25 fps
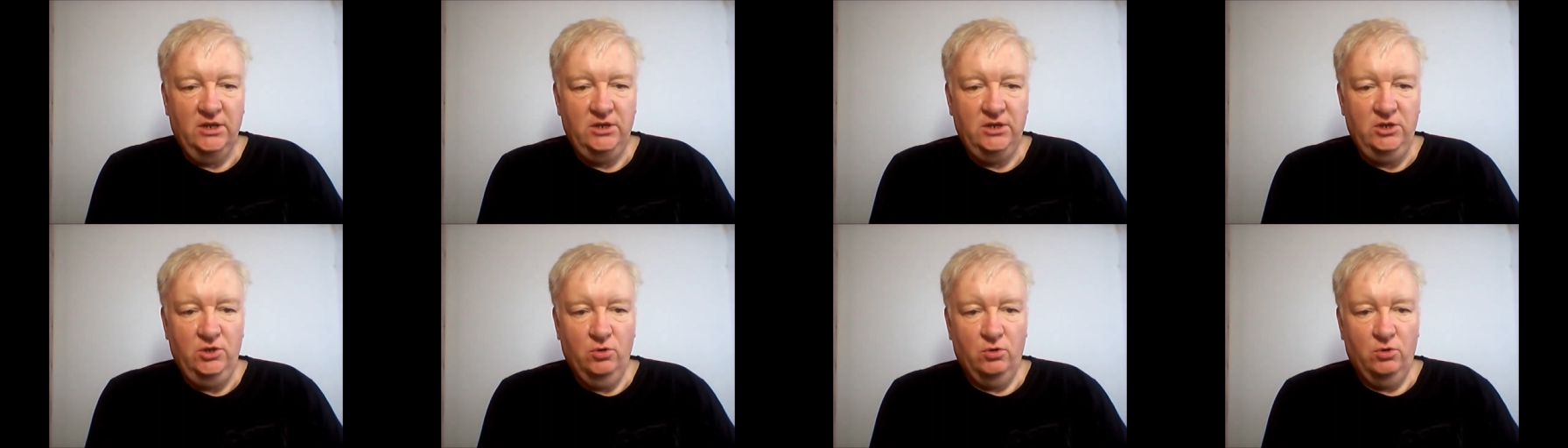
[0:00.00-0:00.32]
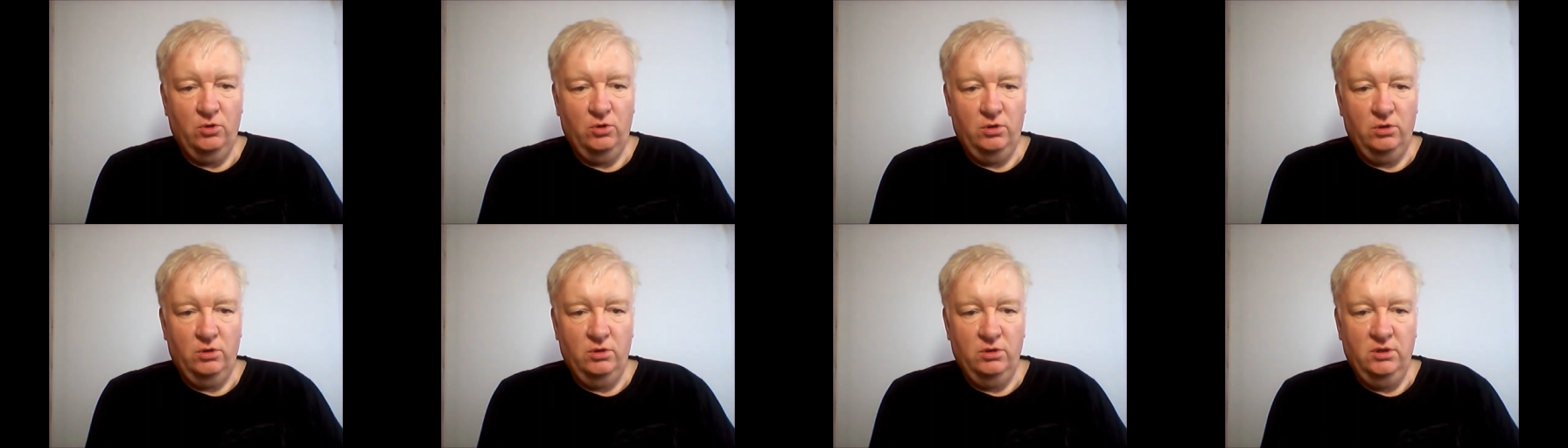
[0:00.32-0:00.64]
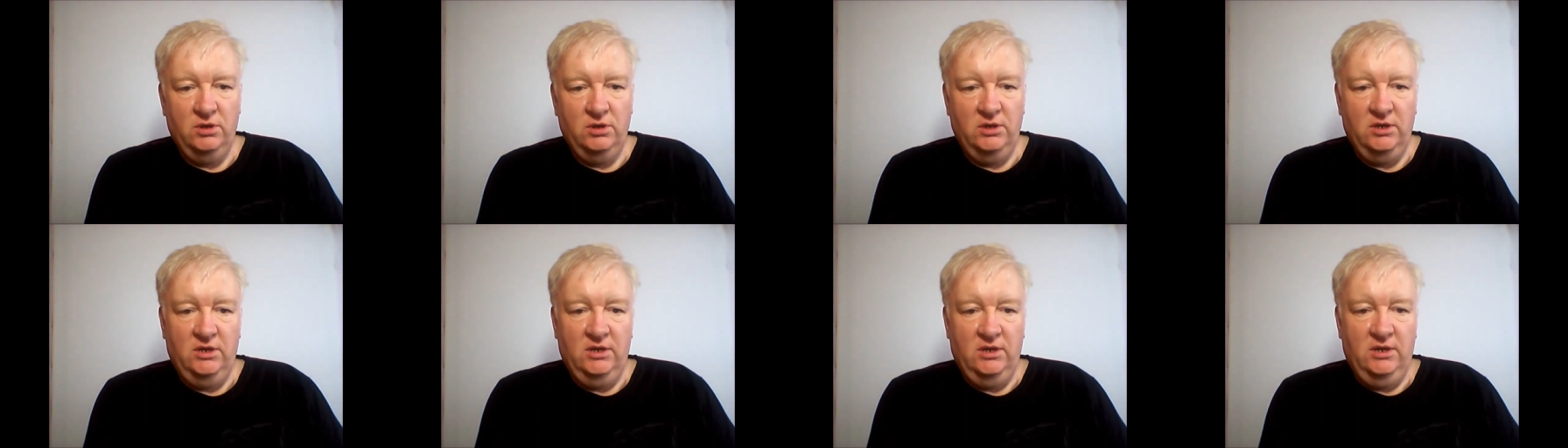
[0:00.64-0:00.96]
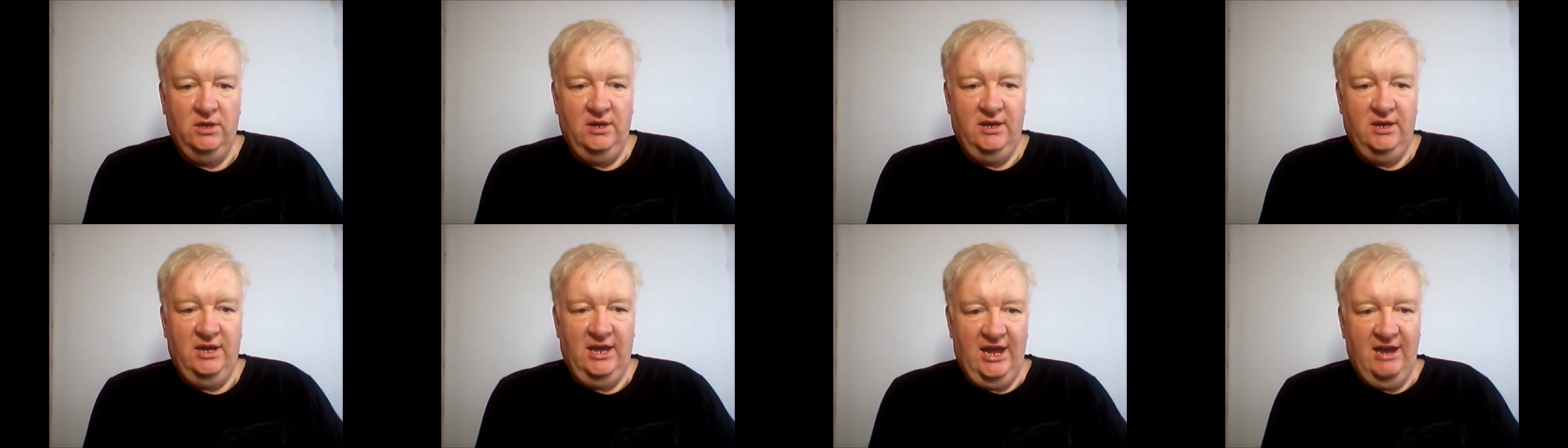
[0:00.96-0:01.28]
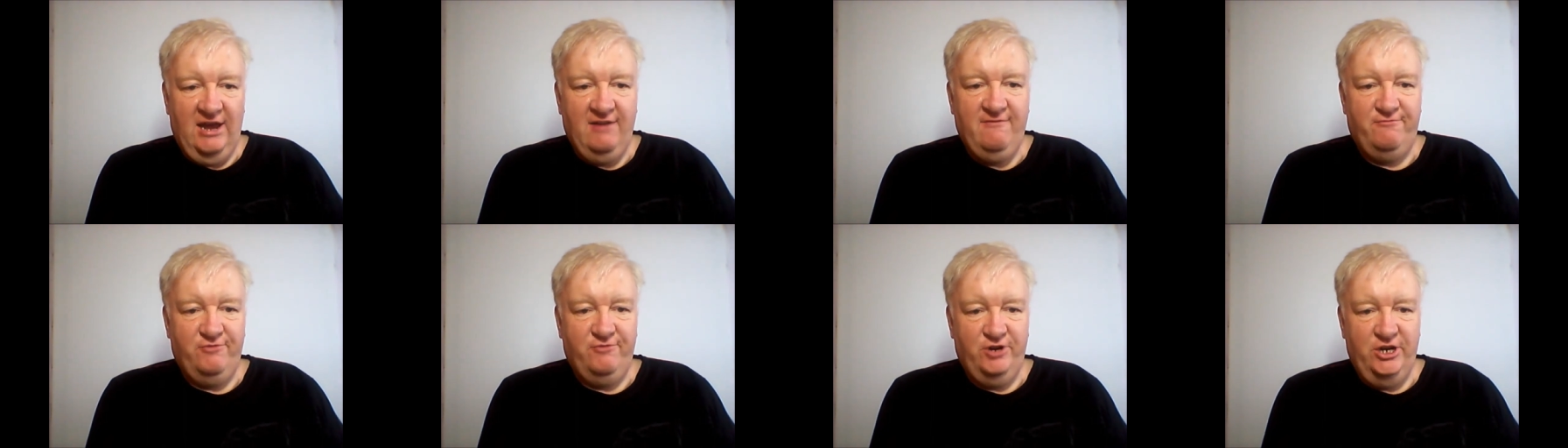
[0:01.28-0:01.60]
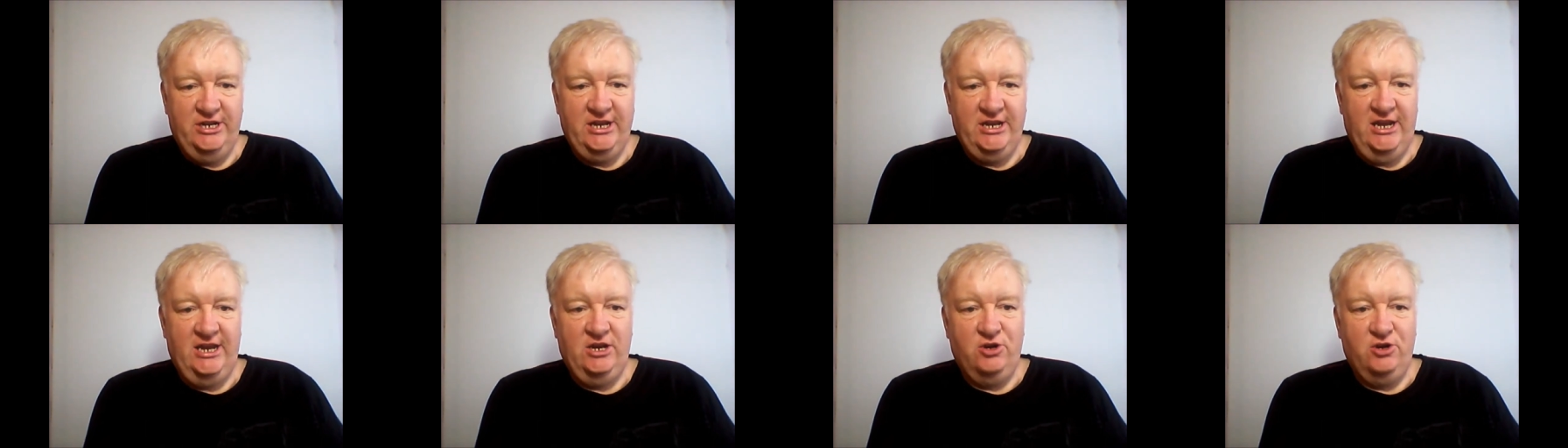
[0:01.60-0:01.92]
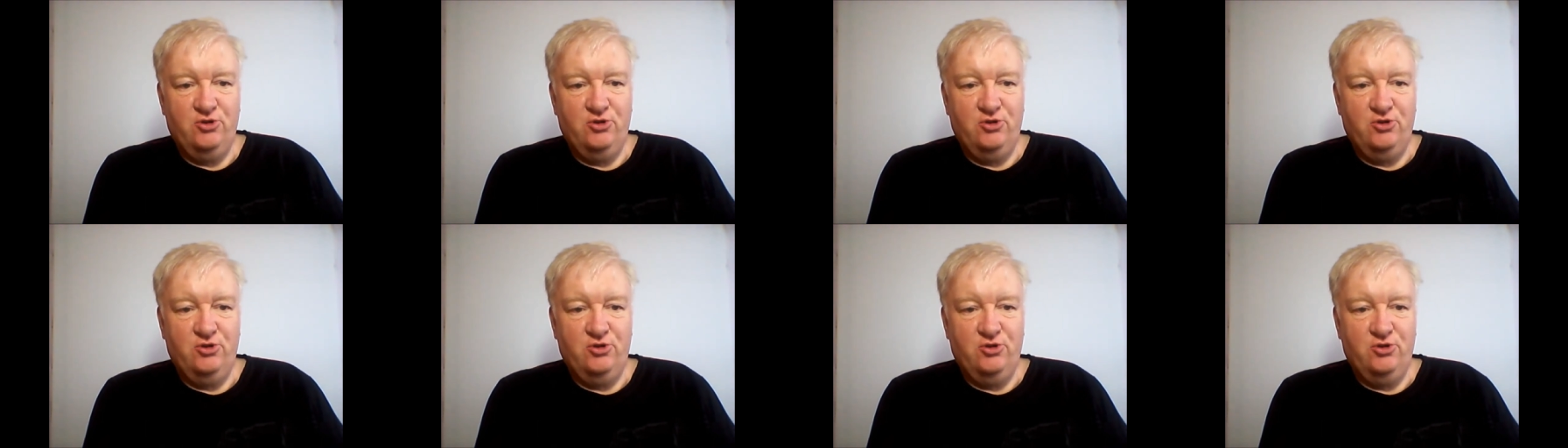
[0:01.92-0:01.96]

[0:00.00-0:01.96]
your everyday